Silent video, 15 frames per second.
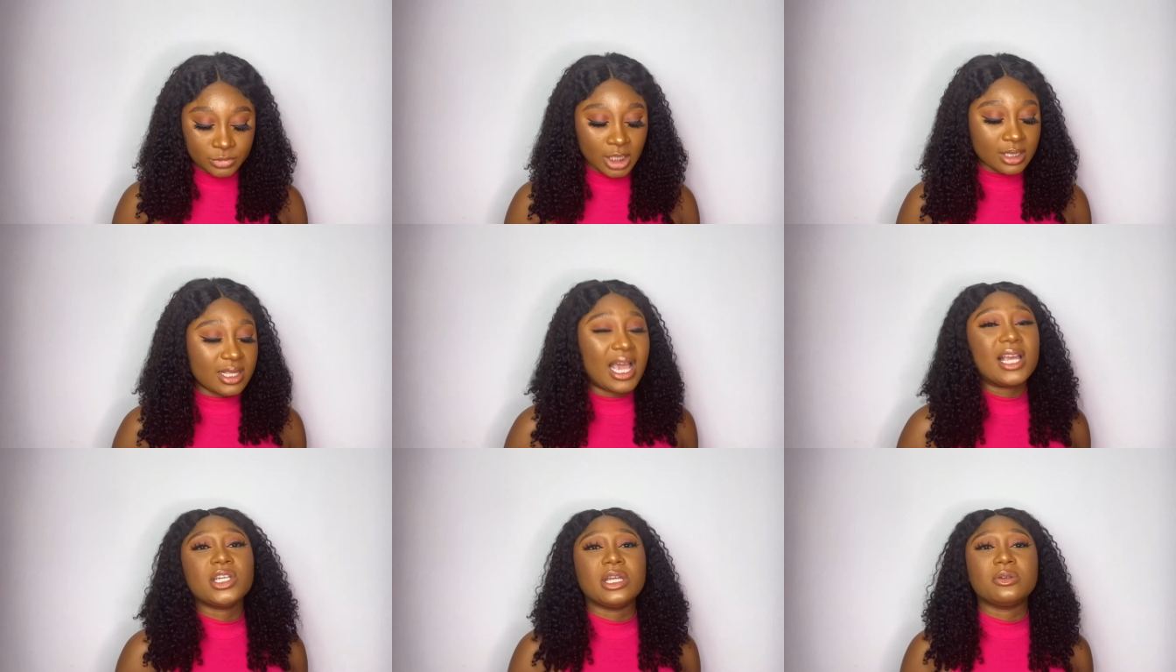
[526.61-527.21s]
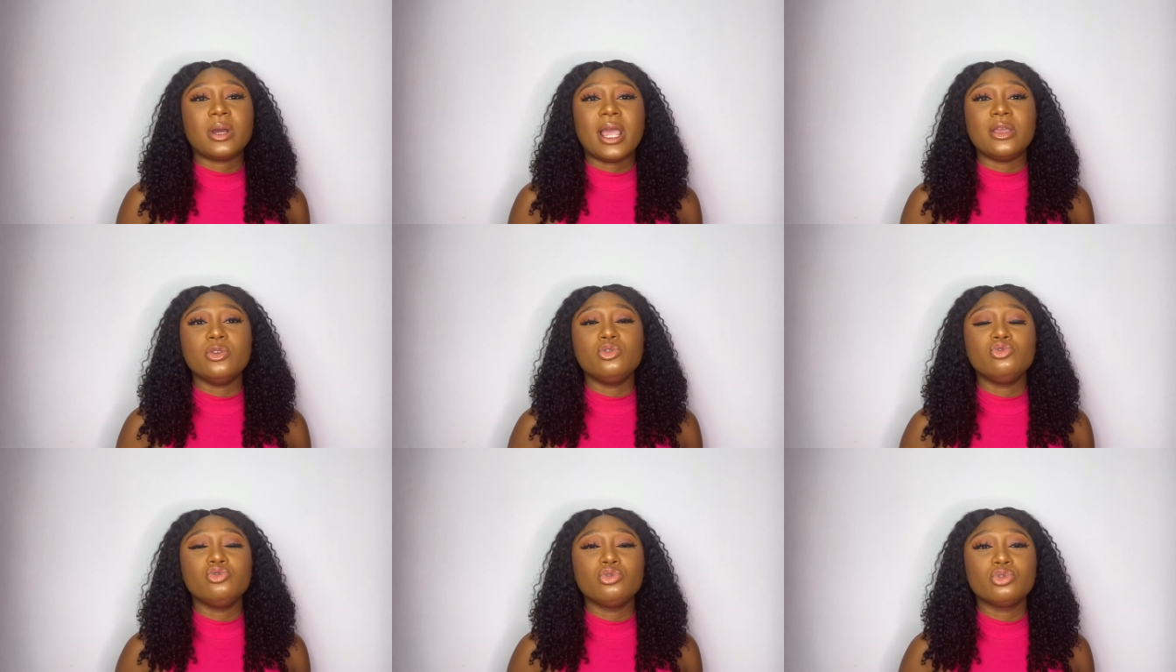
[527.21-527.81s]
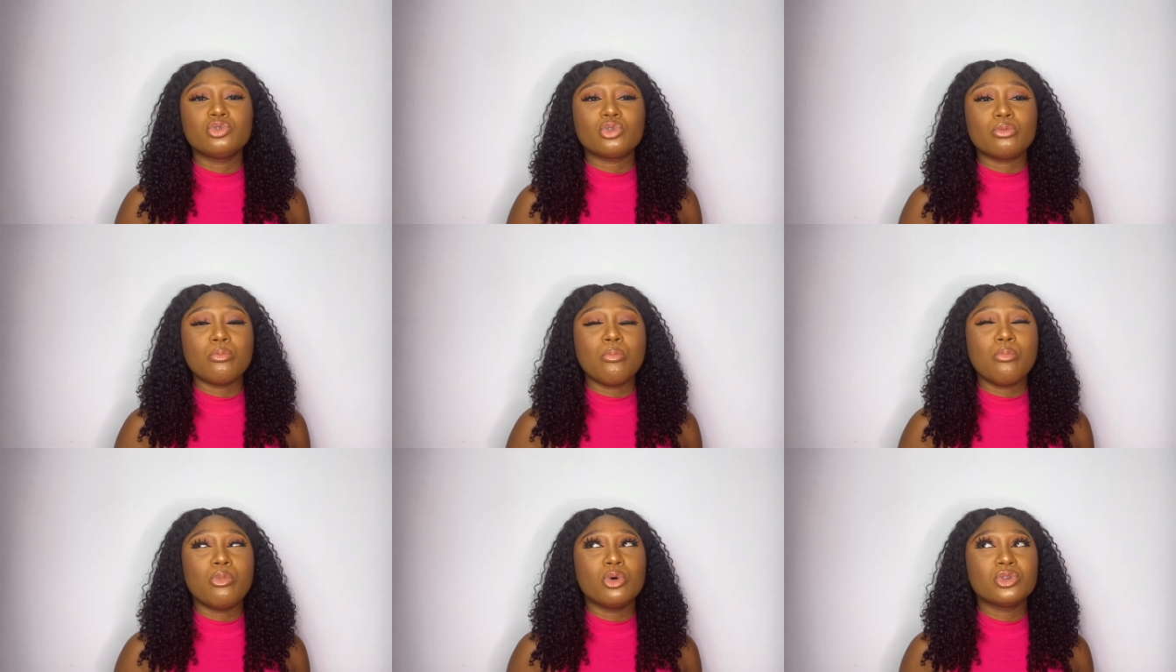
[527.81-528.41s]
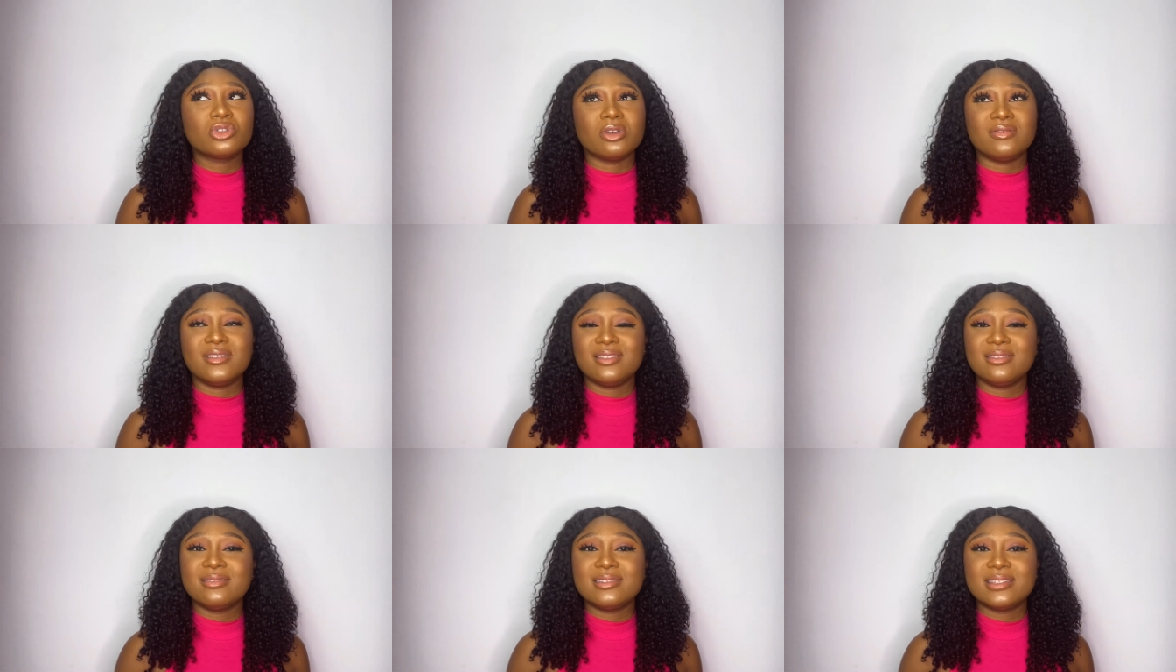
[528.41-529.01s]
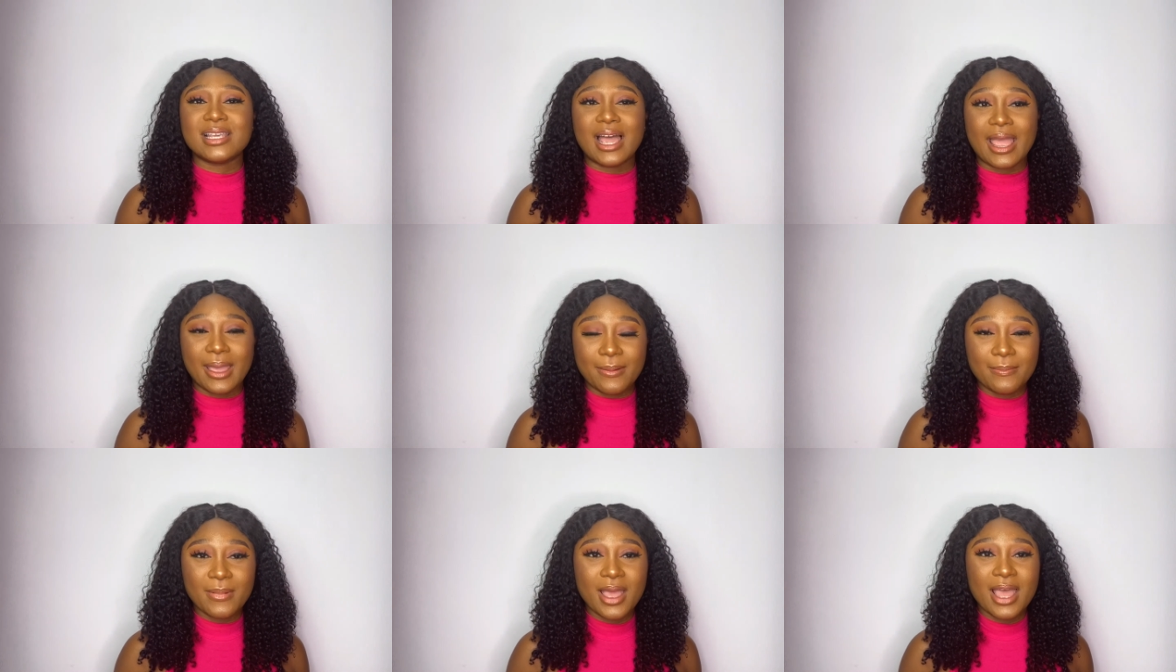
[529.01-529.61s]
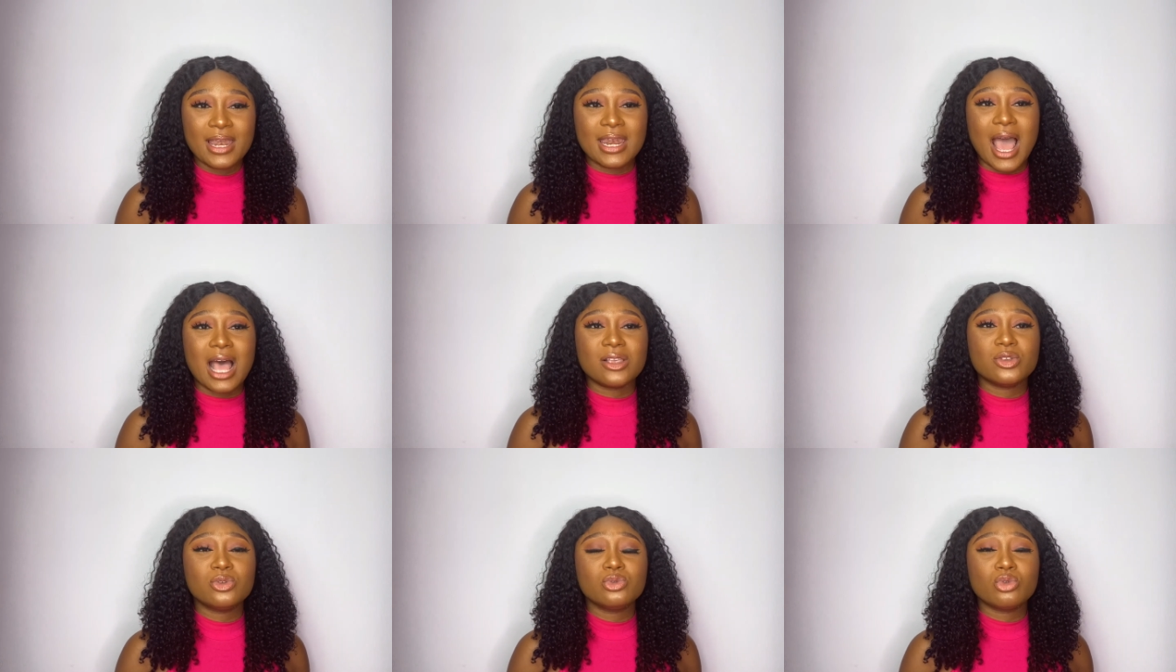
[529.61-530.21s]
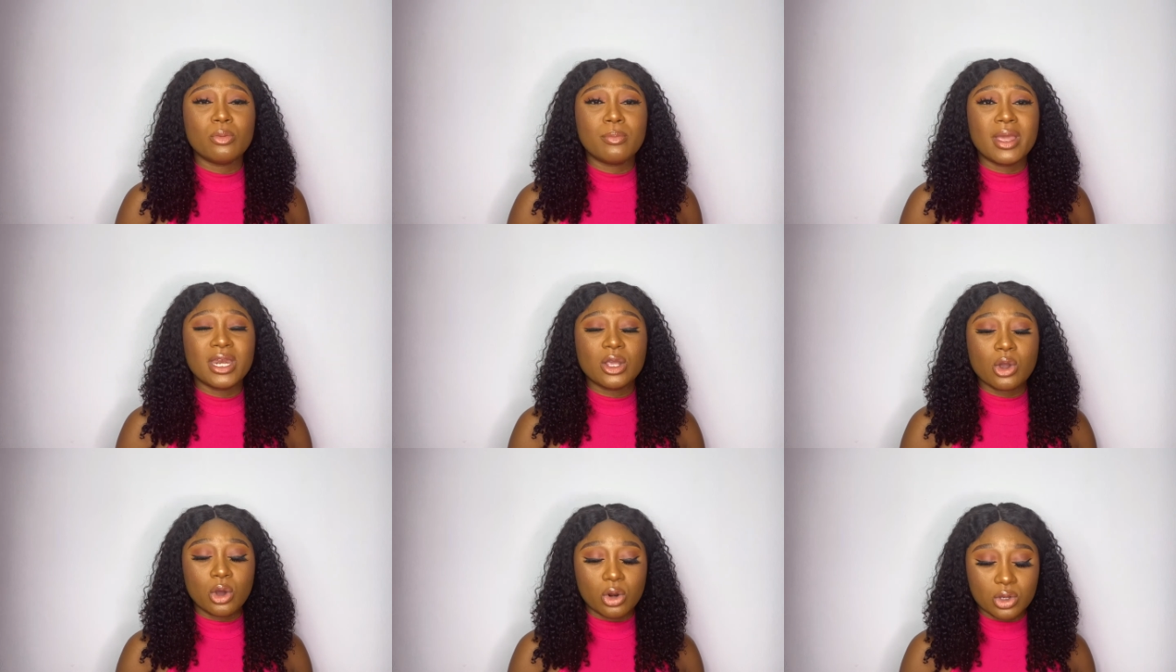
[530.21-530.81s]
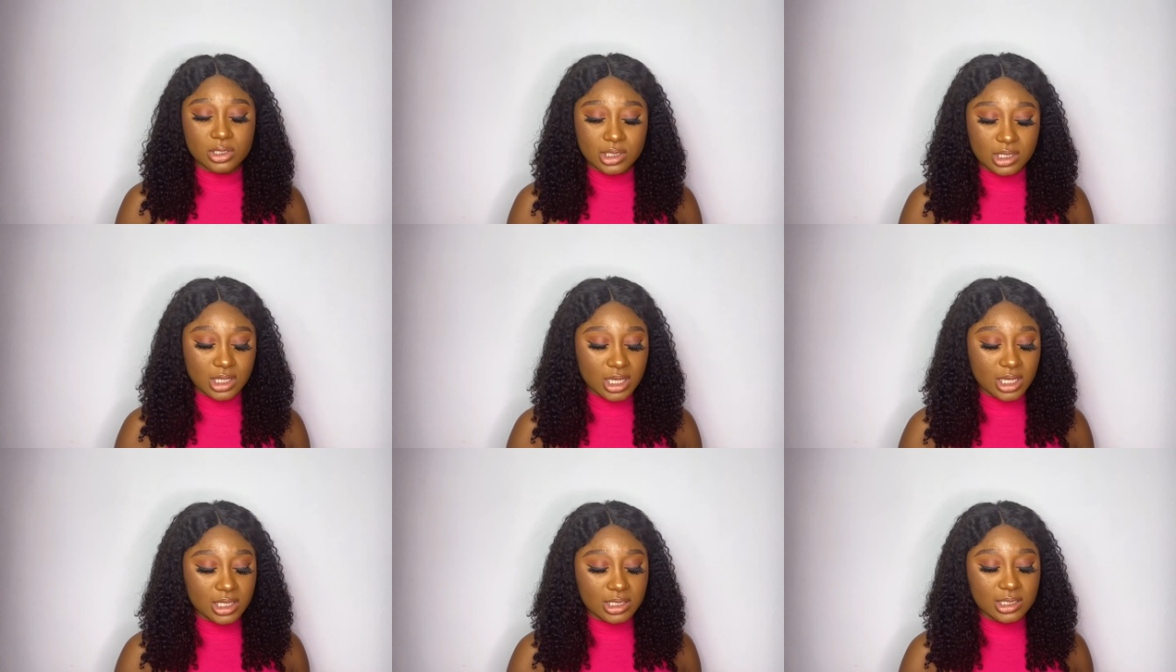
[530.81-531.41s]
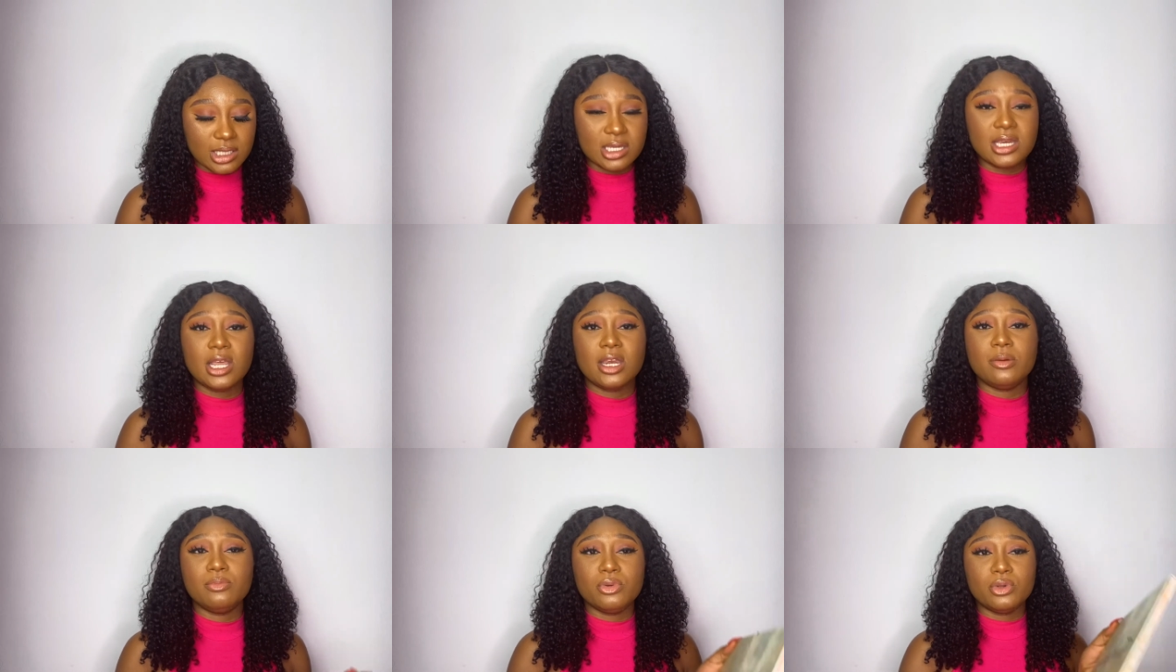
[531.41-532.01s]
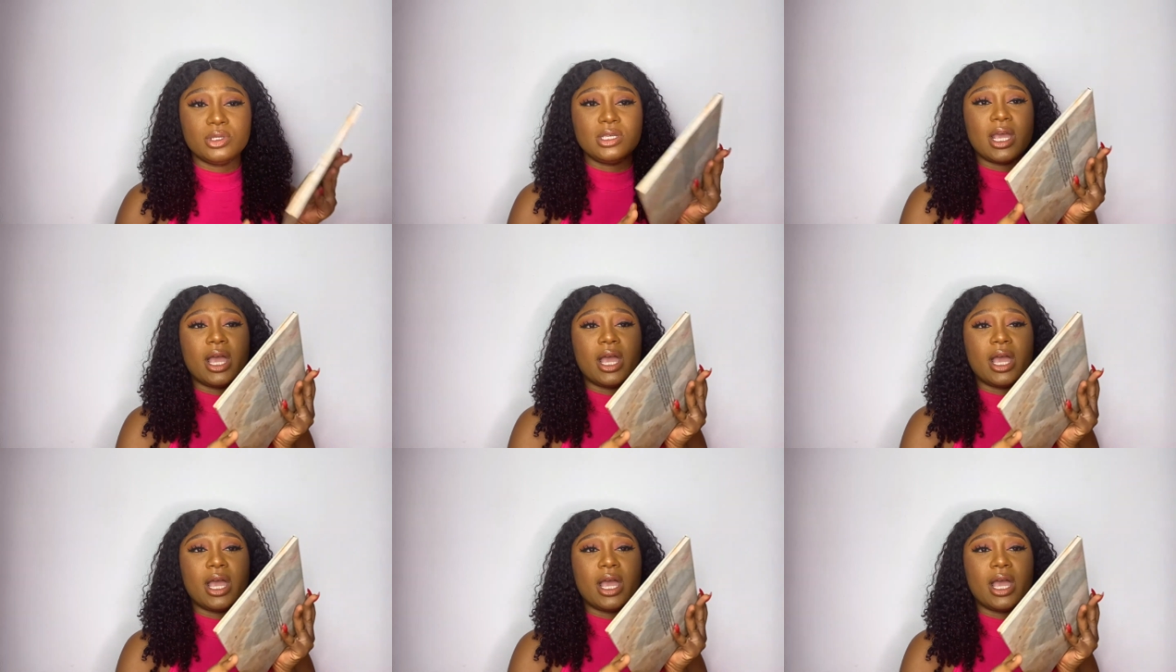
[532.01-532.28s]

The eyeshadow I use most of the time that has so many colors in it is the Made Beauty